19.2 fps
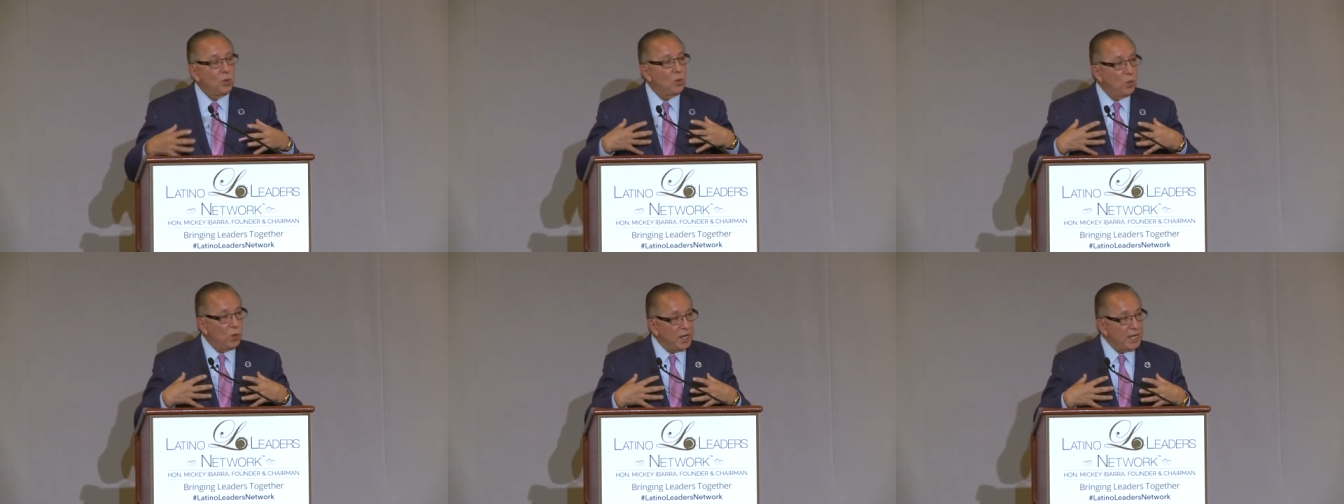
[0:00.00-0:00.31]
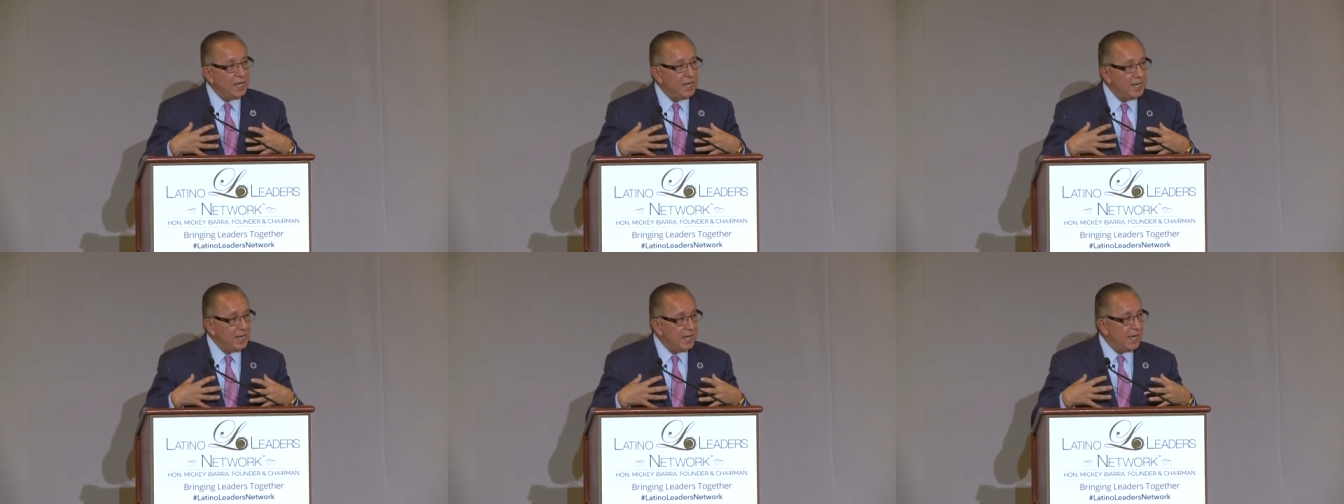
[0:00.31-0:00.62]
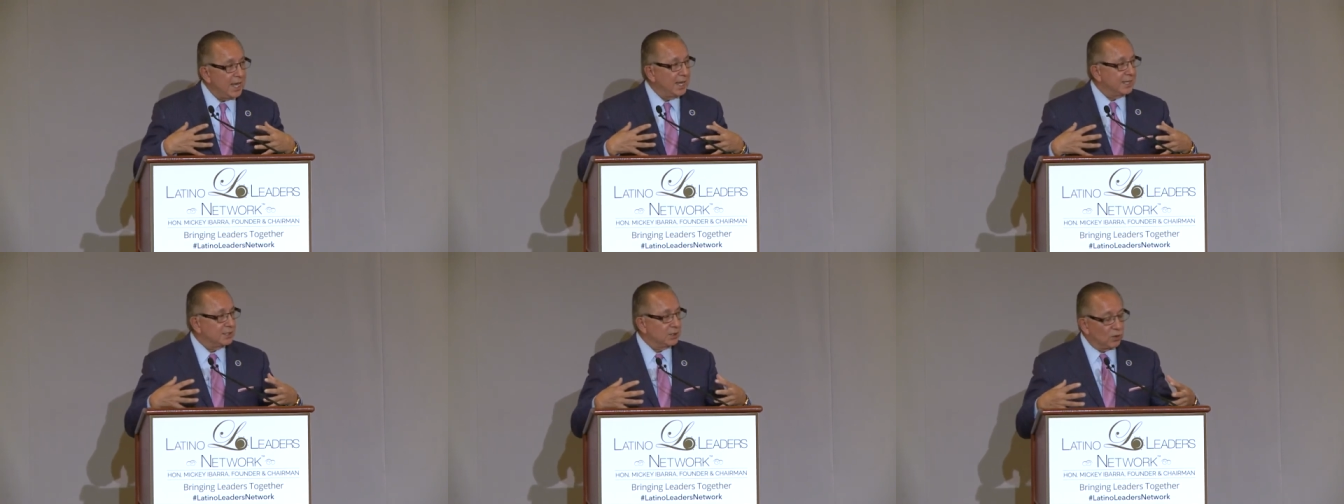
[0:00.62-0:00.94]

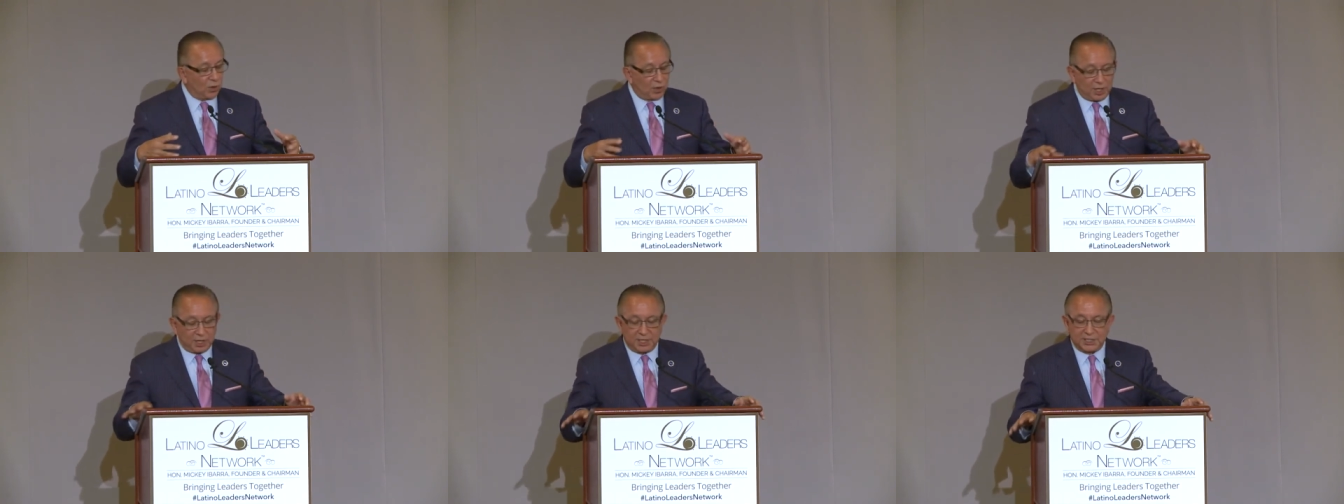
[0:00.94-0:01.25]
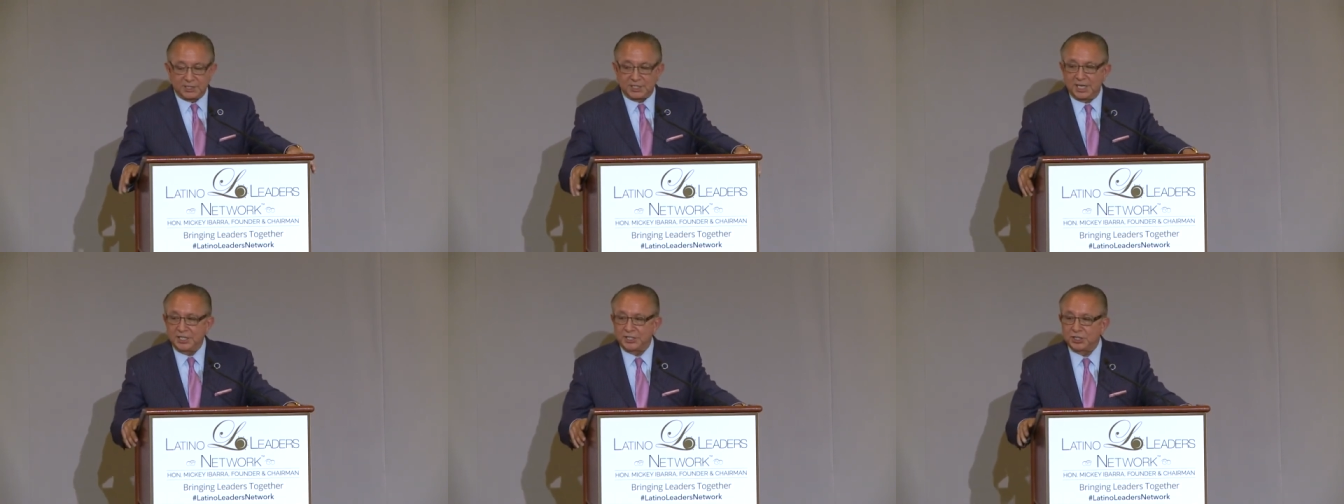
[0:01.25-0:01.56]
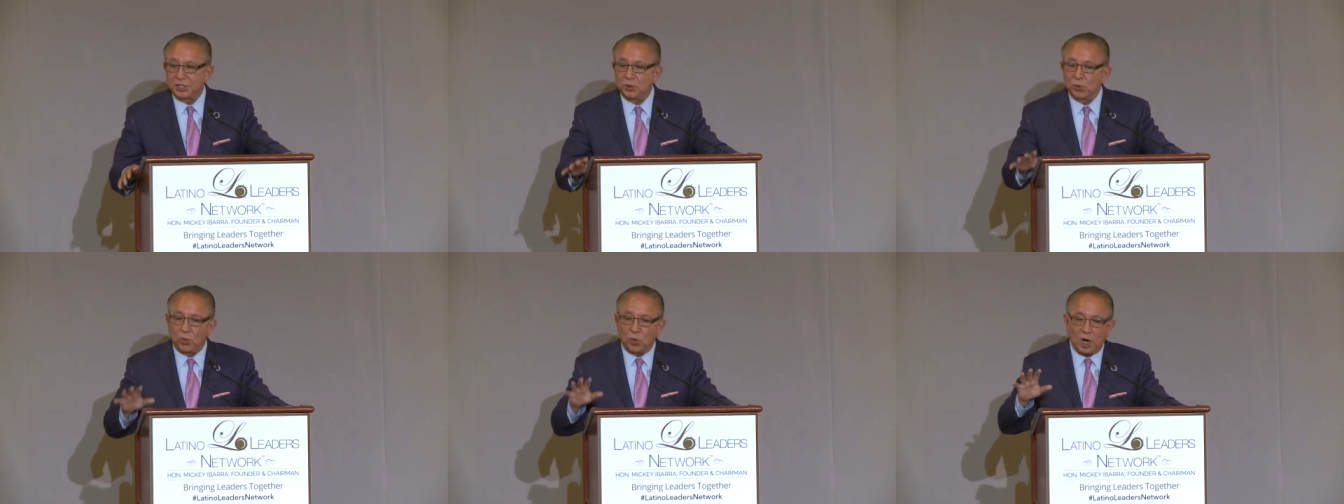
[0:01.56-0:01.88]
We, as an
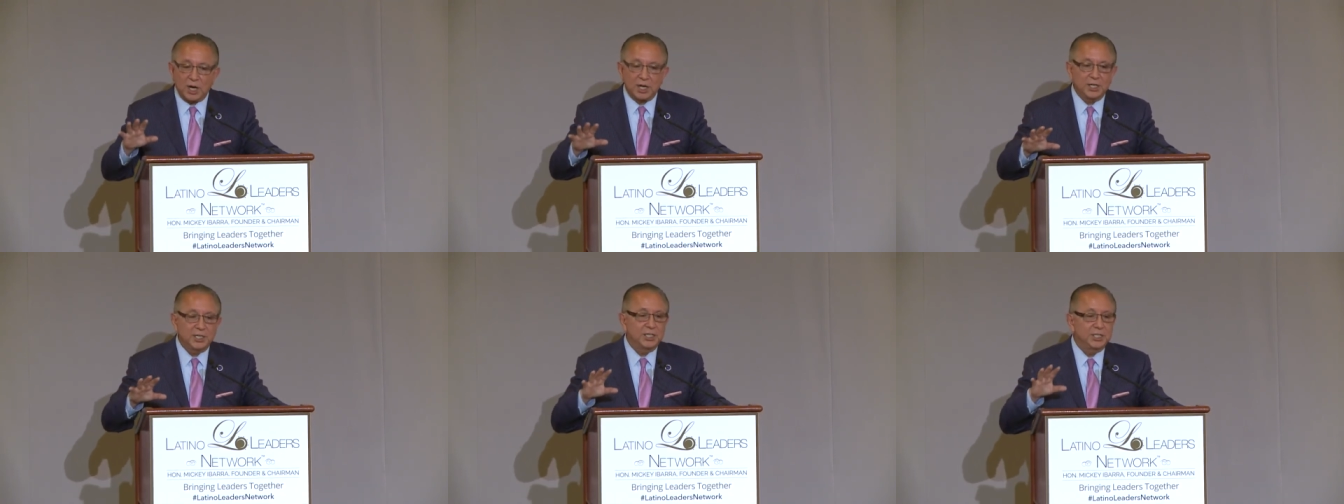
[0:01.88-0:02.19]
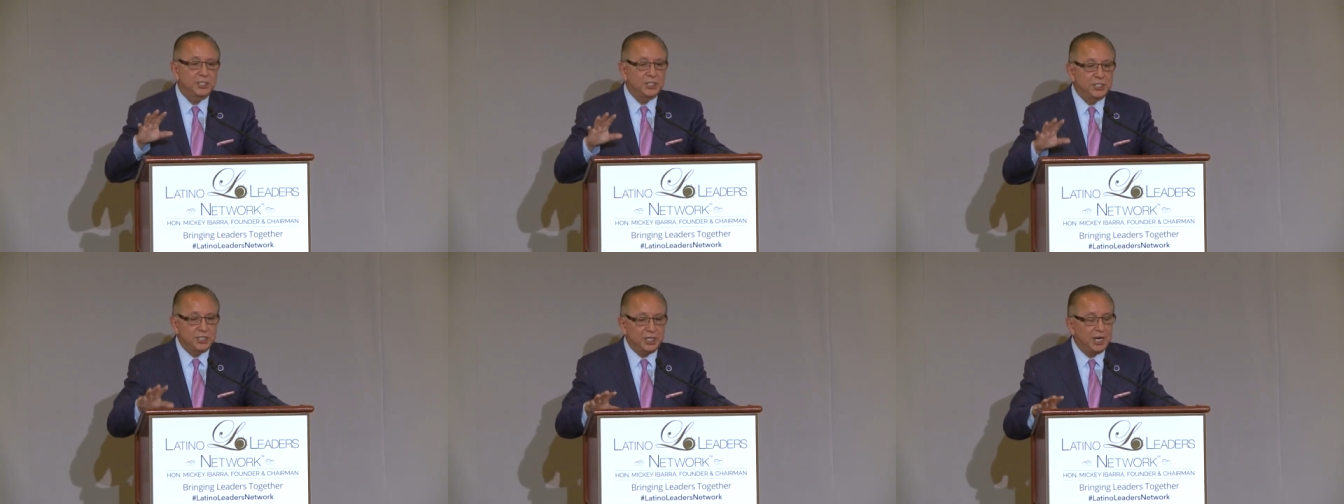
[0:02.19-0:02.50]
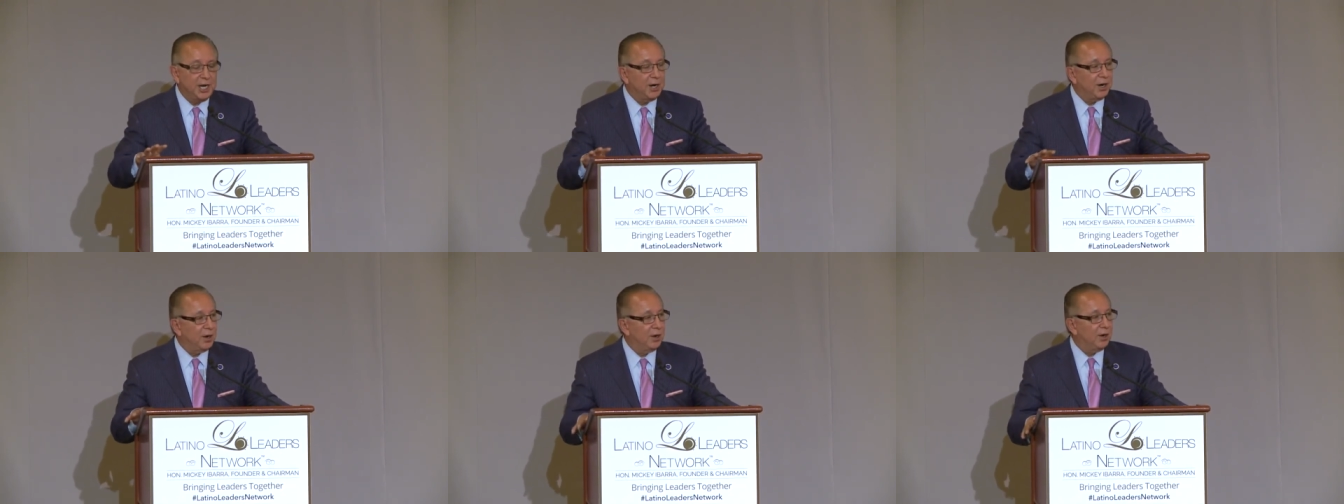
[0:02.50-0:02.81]
organization, wanted to
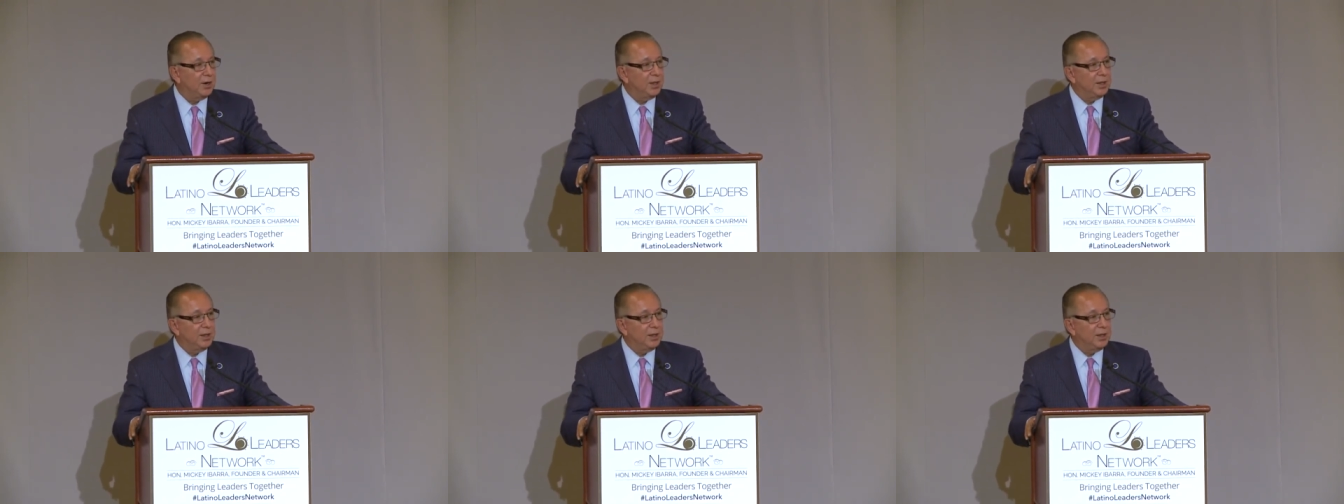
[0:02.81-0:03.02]
share